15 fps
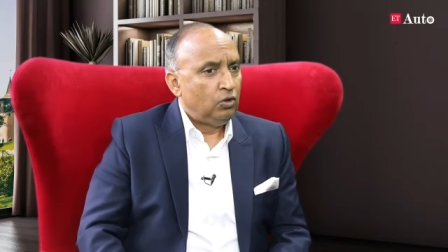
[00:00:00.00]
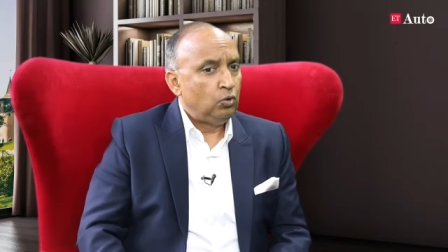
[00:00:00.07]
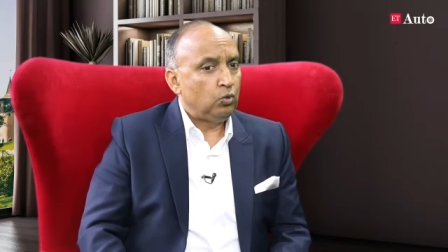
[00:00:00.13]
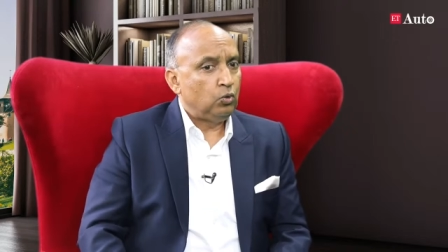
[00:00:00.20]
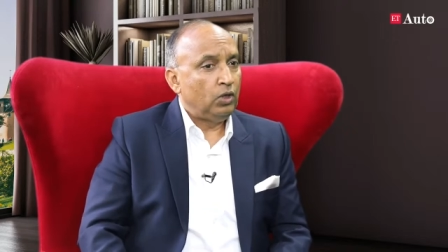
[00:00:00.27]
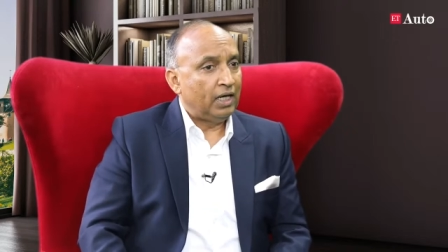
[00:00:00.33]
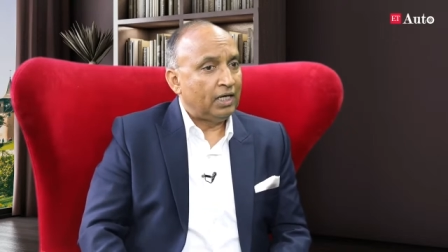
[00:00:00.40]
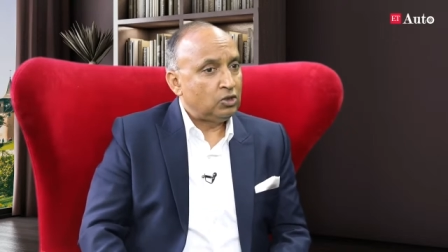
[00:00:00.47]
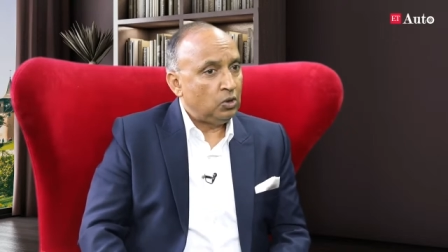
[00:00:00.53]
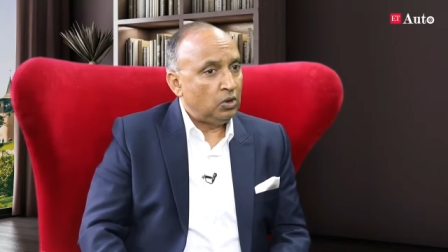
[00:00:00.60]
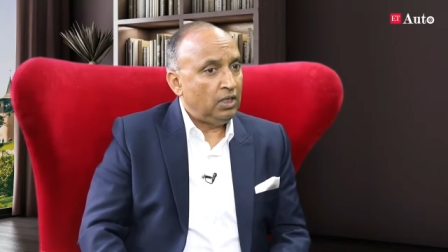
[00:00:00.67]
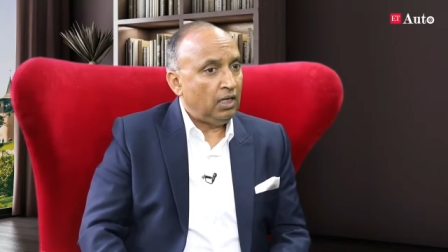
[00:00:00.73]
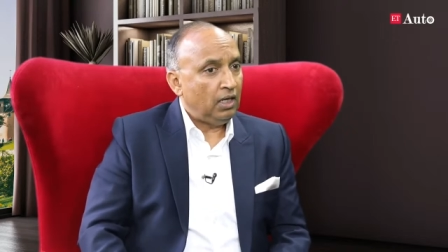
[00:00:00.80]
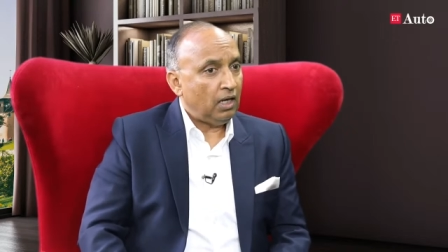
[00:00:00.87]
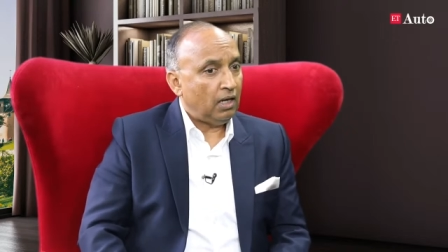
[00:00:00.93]
You could
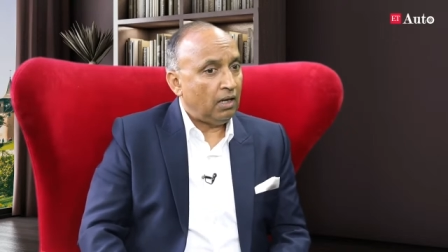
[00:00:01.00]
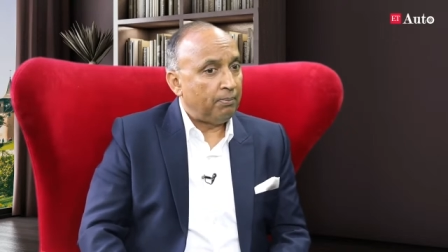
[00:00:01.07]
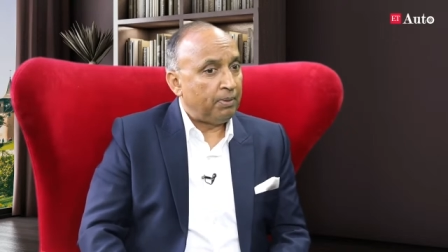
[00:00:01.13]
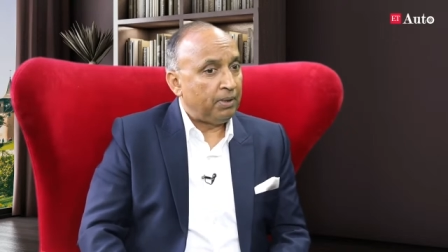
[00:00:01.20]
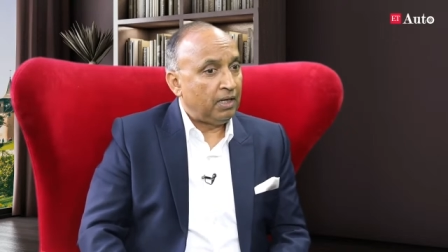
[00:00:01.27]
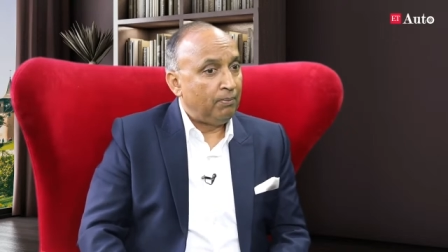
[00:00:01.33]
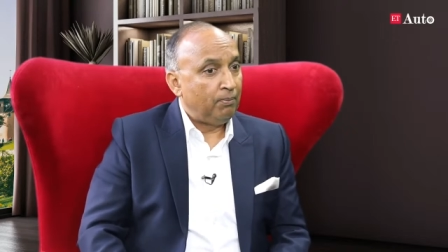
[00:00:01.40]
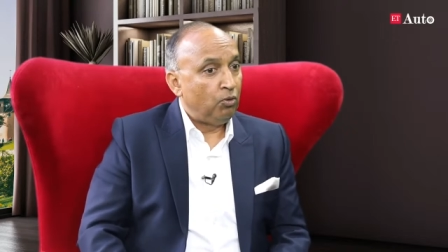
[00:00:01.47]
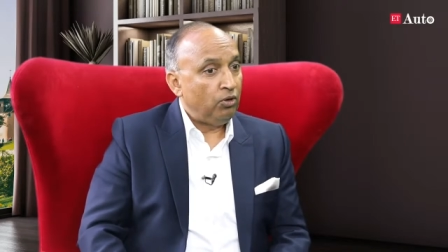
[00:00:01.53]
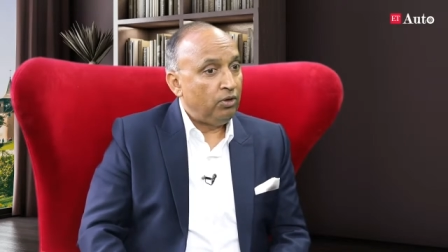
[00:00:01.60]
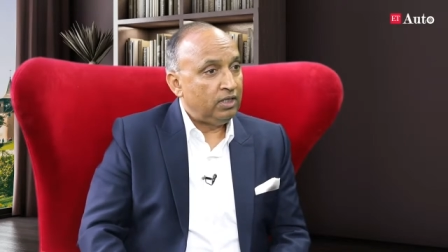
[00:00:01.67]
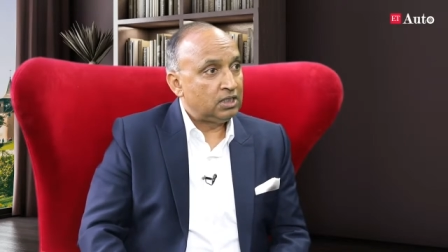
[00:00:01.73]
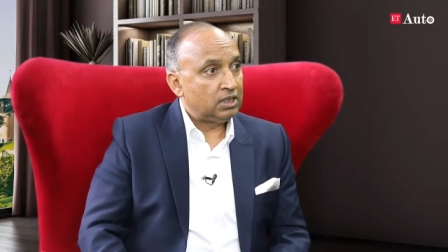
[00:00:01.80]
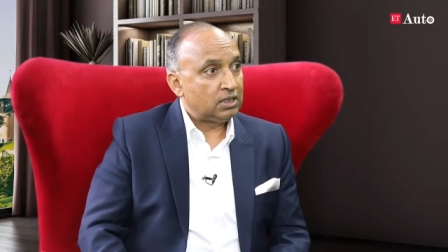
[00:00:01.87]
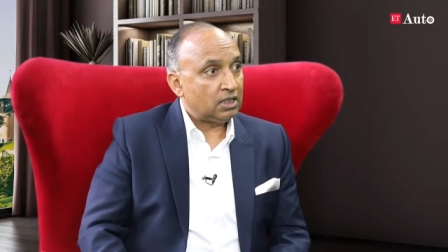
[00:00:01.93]
actually become more
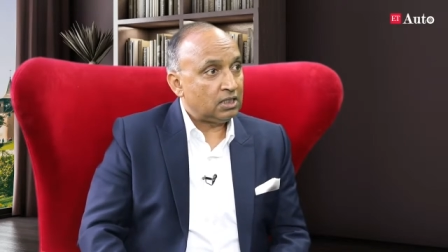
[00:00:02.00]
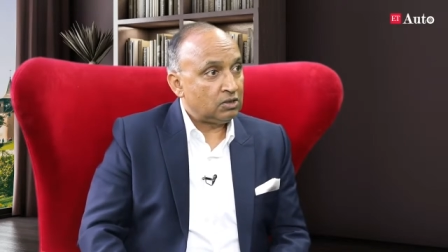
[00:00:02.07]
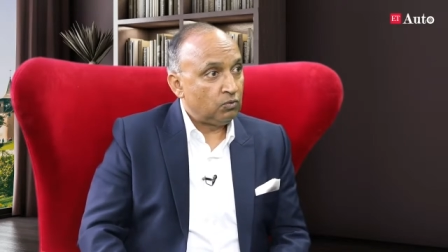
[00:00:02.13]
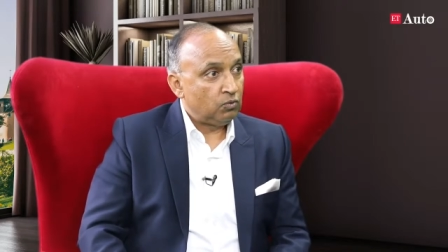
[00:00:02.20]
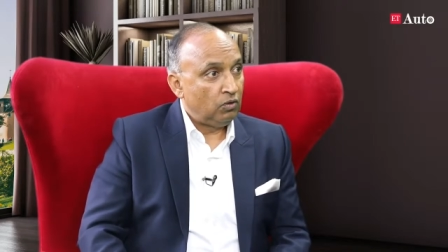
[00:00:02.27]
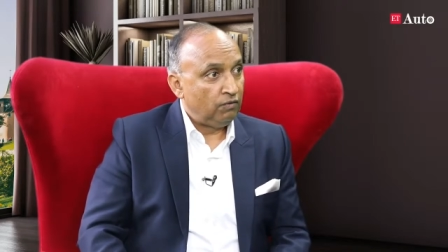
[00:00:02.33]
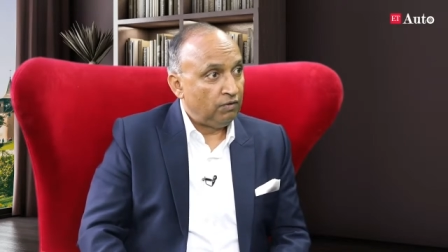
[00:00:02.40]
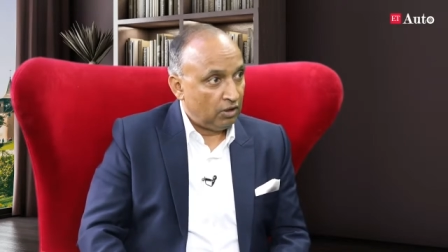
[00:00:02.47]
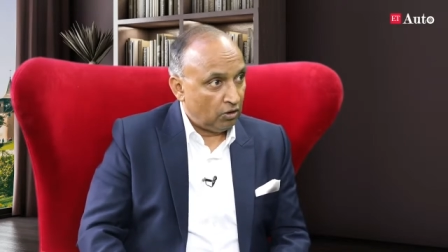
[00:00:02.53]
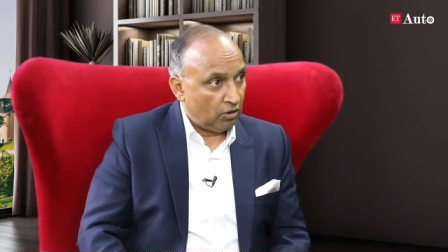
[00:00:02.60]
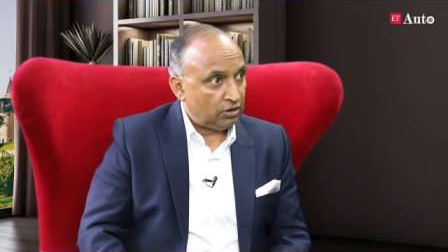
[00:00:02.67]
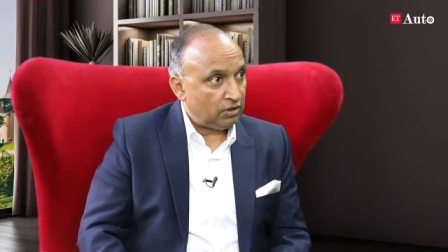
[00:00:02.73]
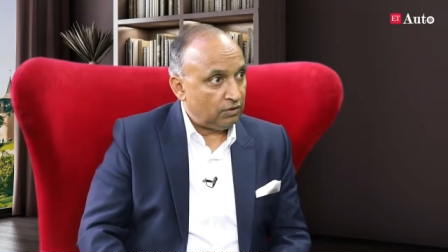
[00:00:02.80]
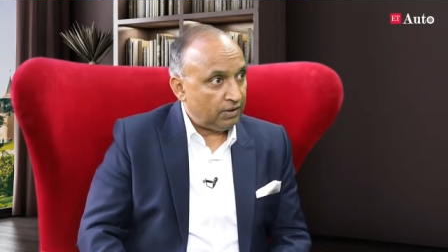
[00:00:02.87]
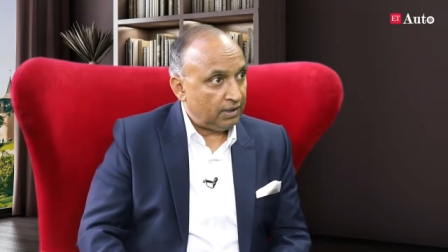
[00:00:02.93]
distrustful with
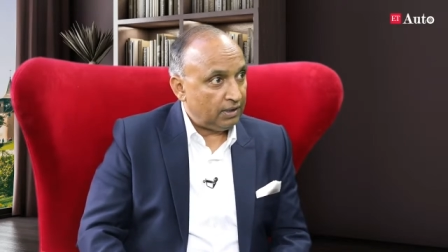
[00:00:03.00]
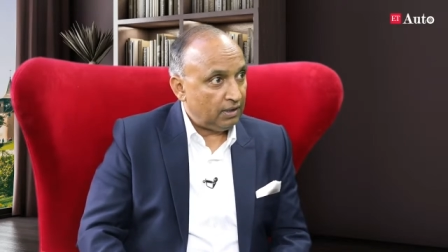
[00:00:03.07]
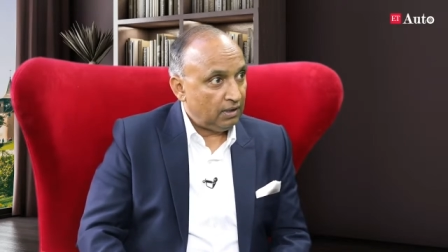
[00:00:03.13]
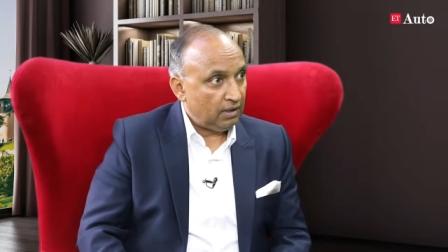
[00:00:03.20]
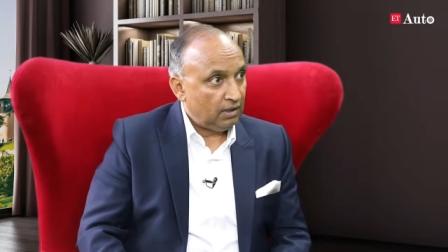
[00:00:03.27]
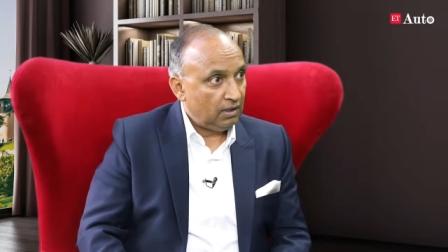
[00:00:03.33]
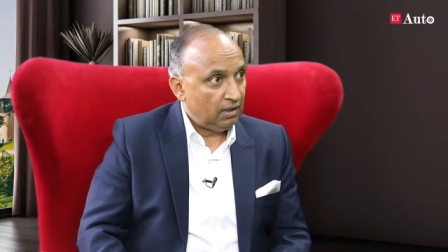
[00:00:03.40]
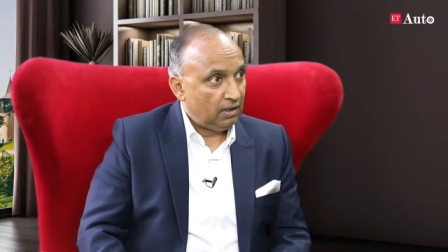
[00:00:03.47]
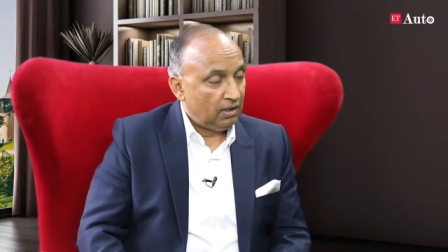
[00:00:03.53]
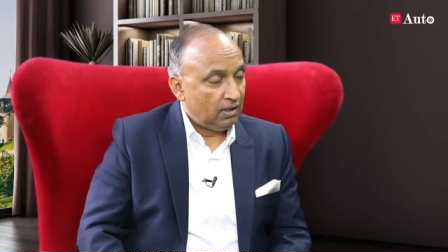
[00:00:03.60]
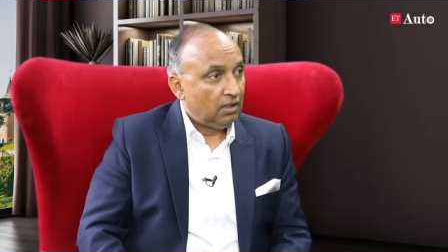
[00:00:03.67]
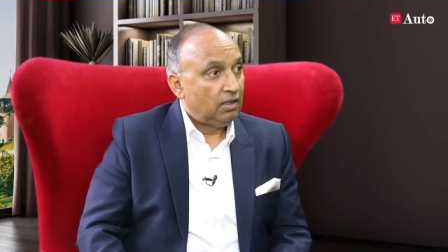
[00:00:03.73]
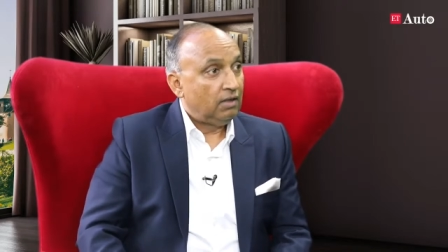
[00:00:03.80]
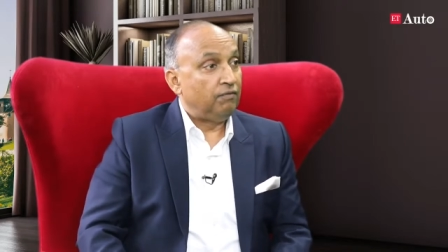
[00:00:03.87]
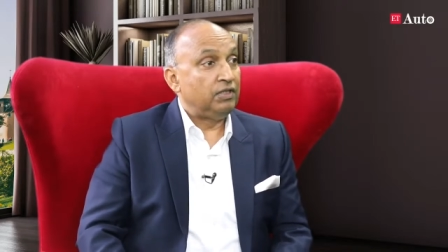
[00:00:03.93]
longevity,
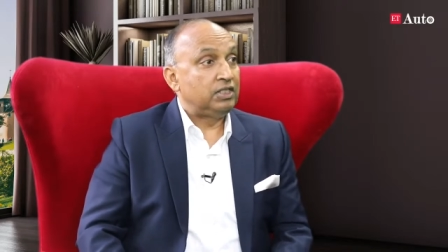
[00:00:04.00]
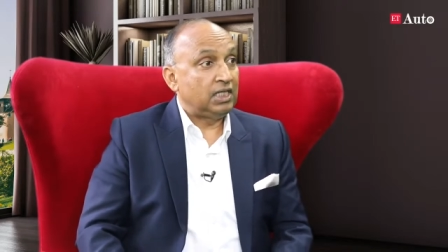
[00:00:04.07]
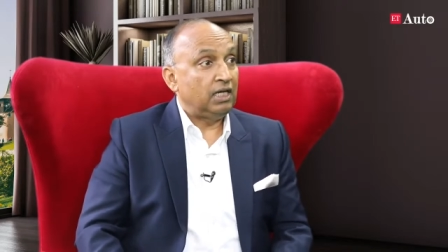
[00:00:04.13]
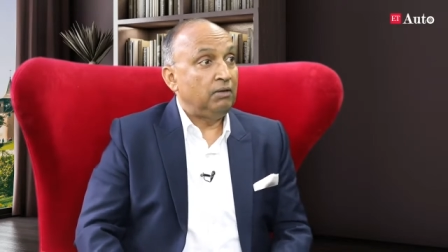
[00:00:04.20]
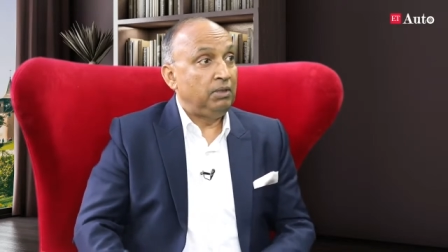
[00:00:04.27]
which can